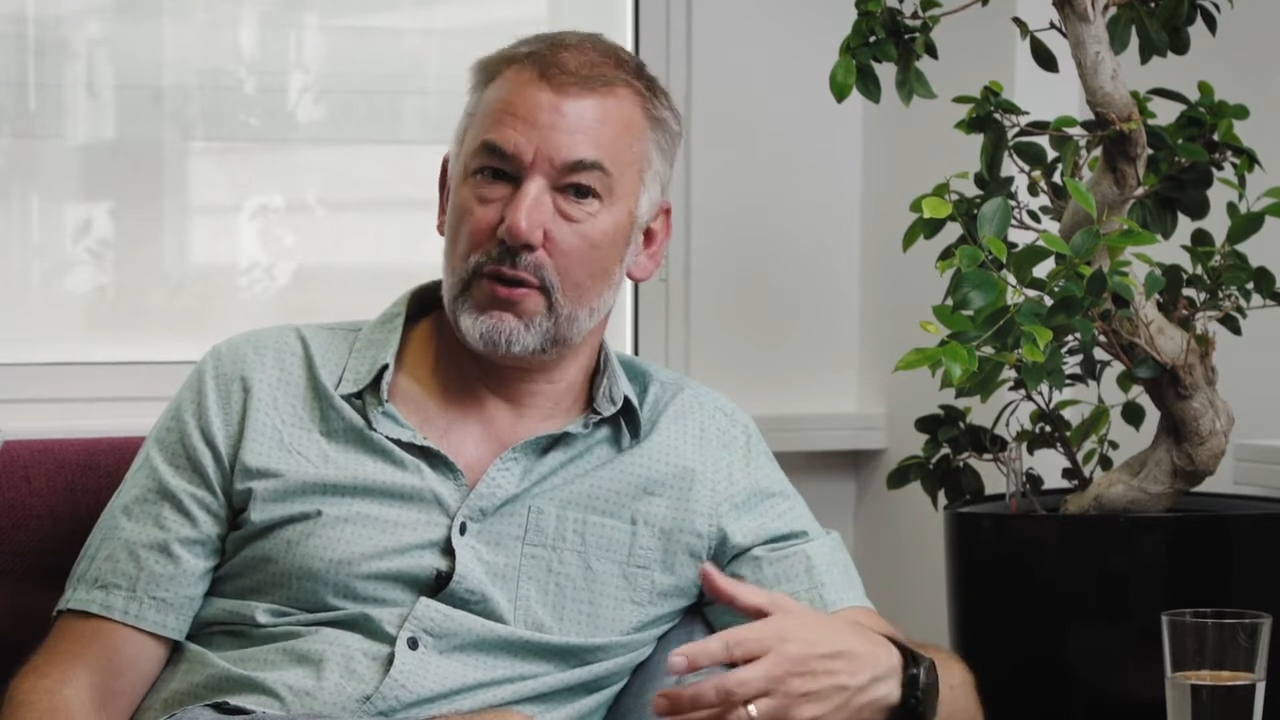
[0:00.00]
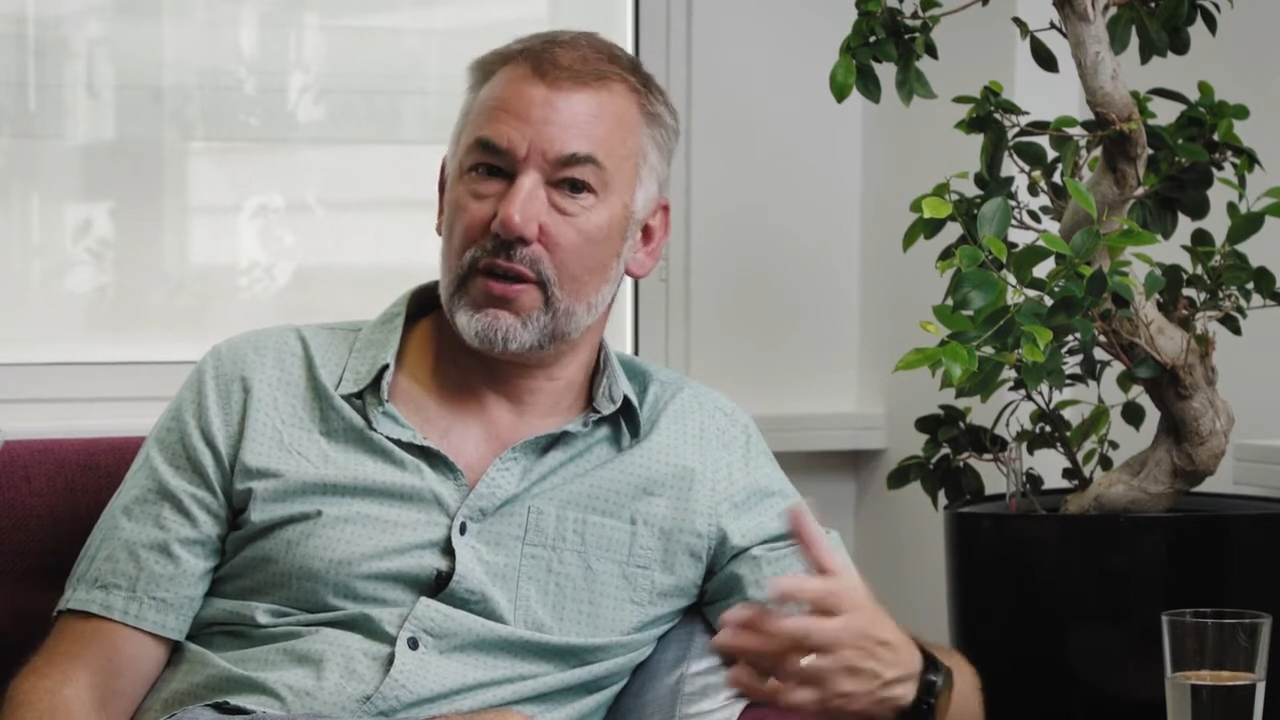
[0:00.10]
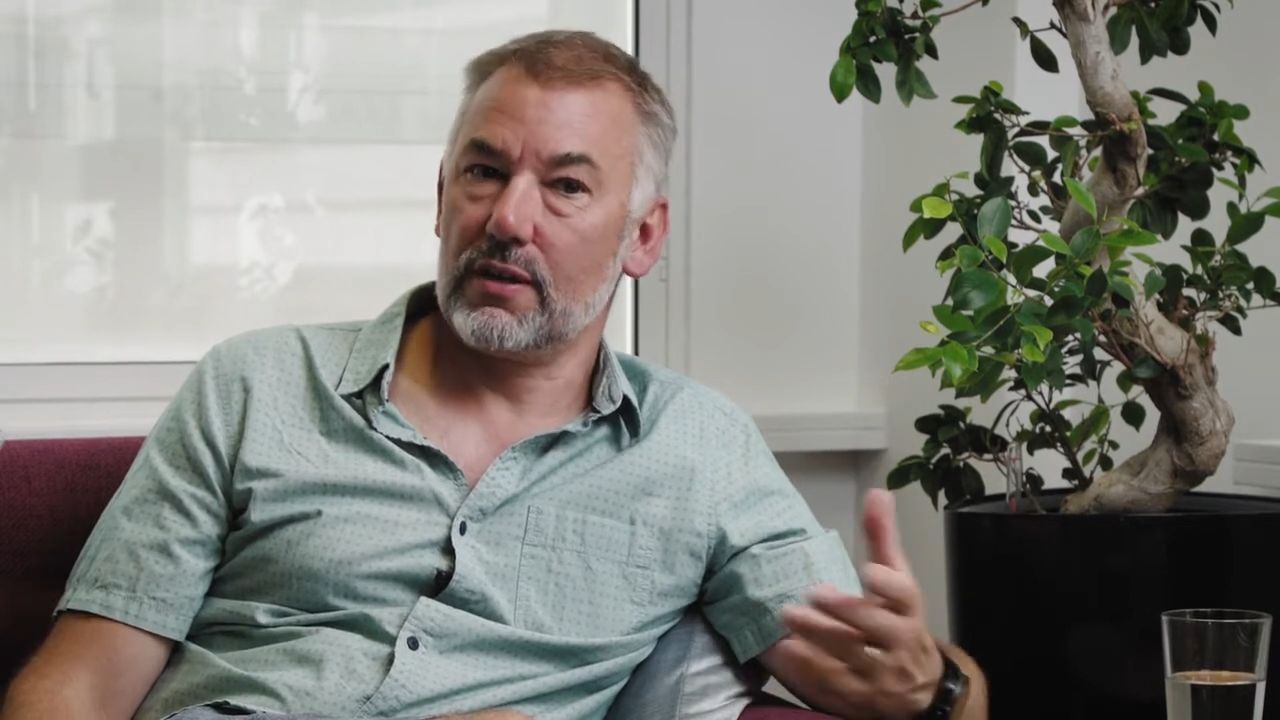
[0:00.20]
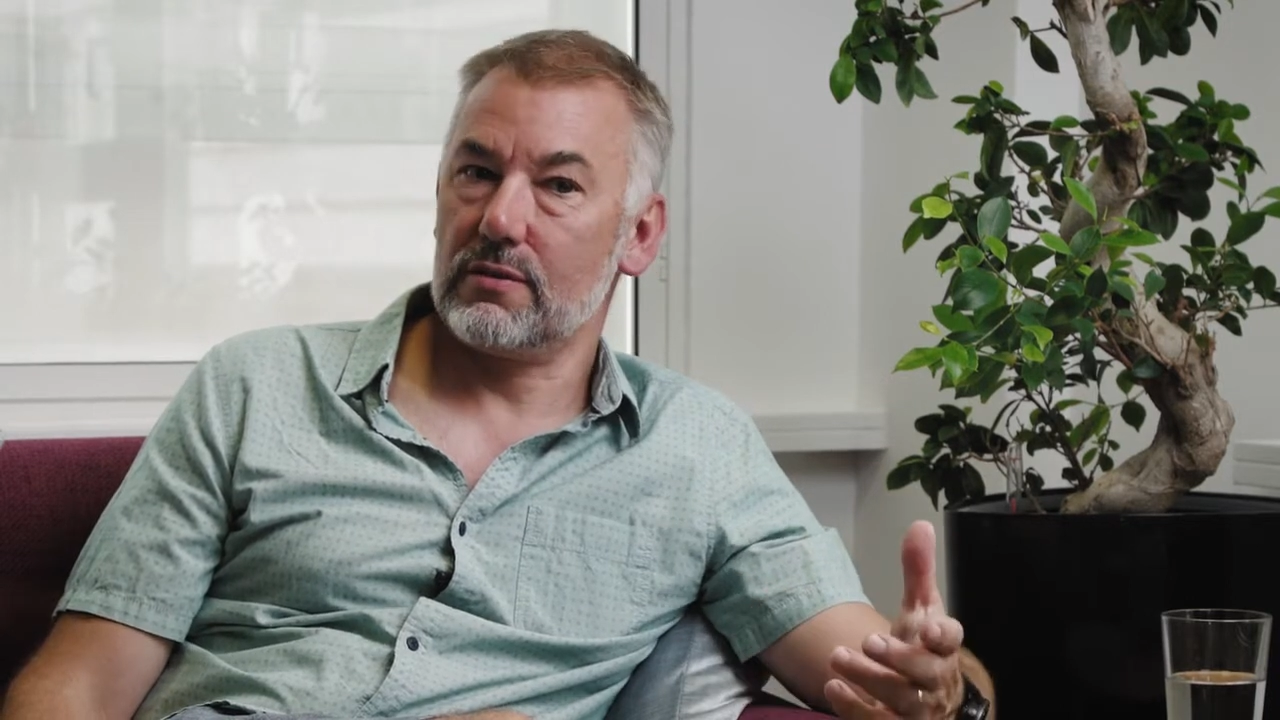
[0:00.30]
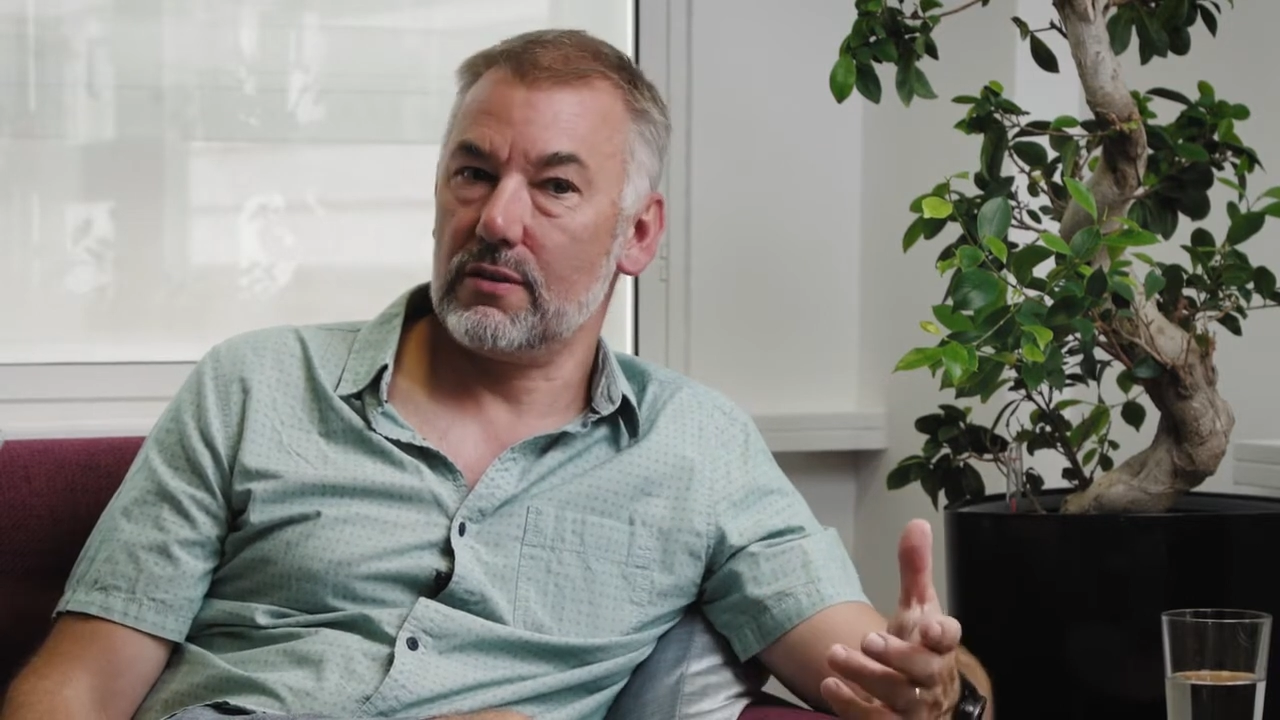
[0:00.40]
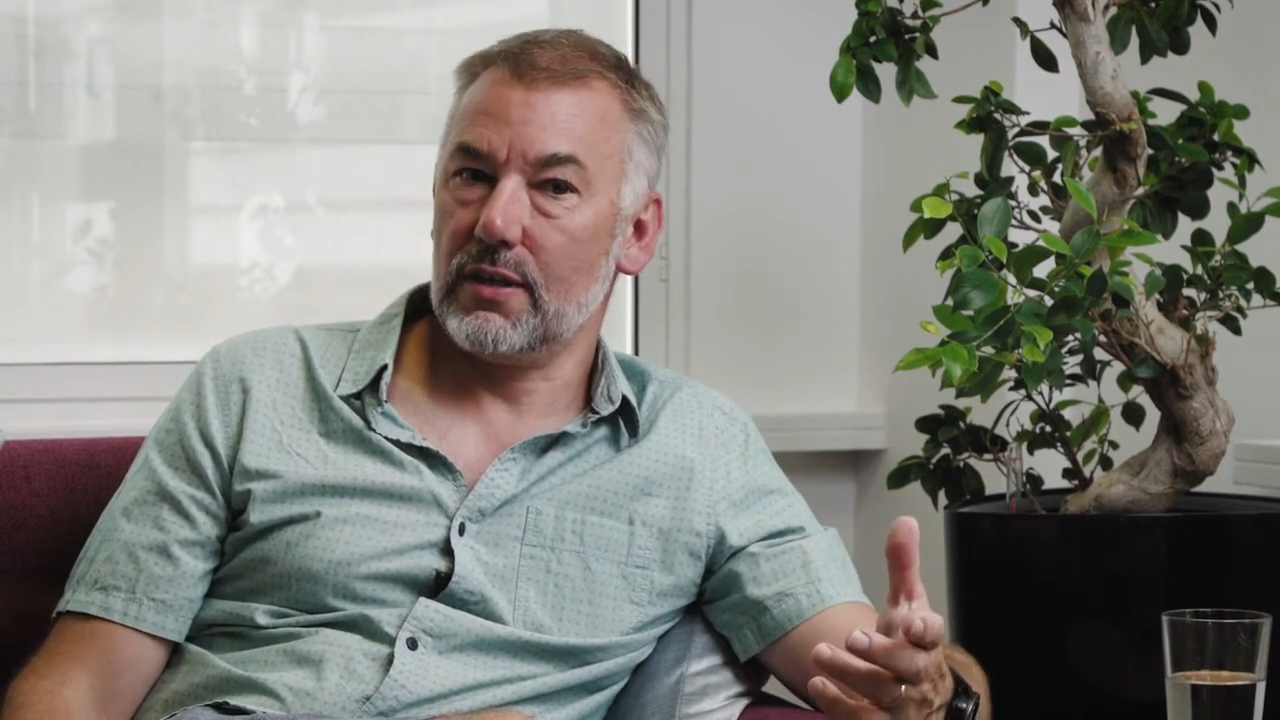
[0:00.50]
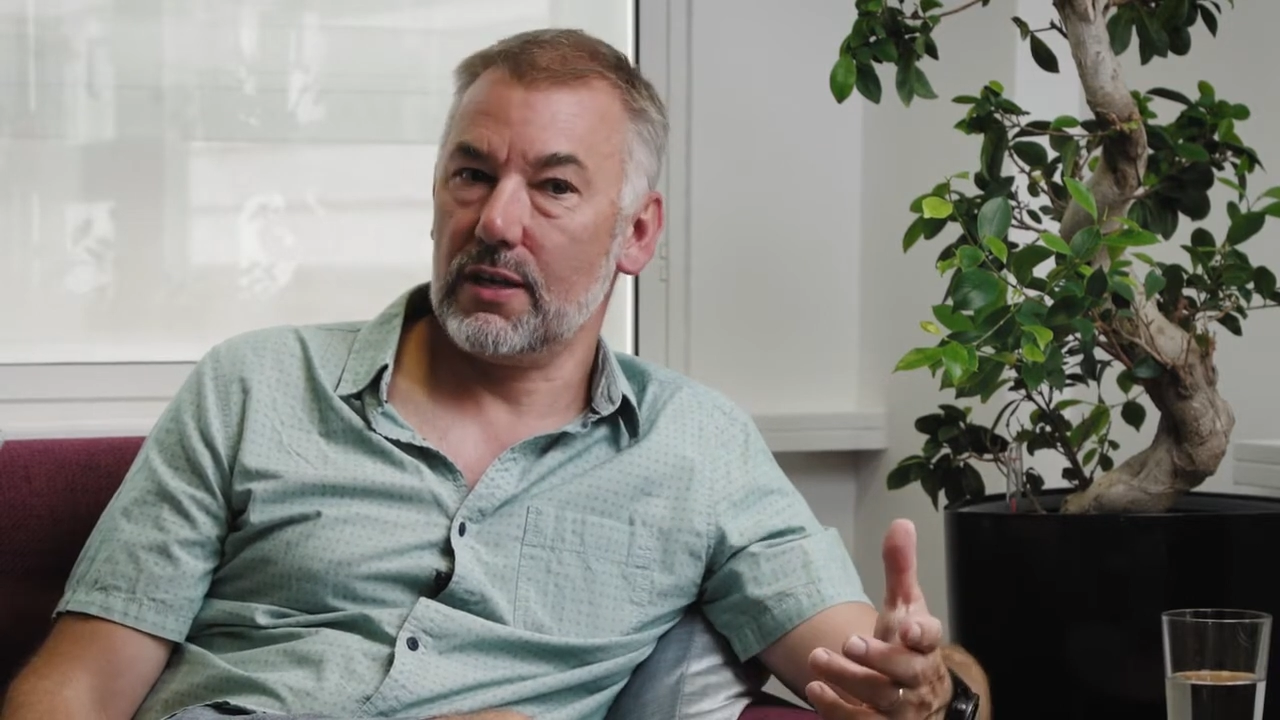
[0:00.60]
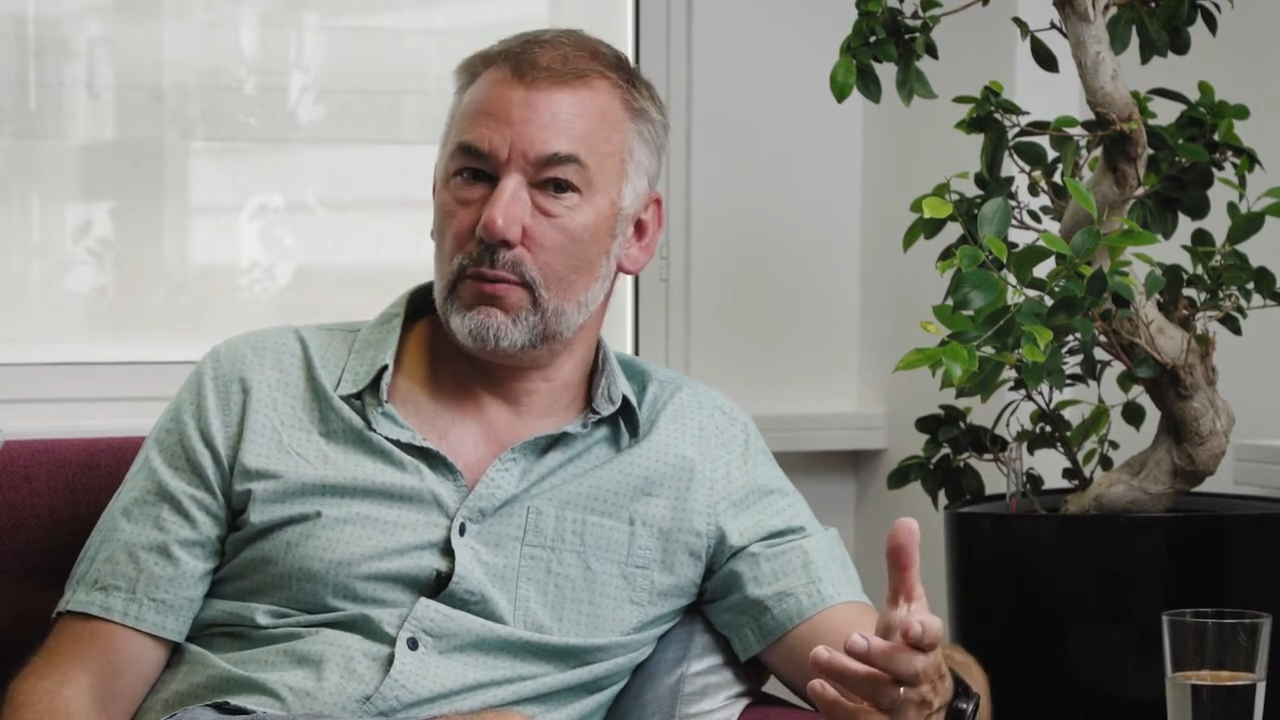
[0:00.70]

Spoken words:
things that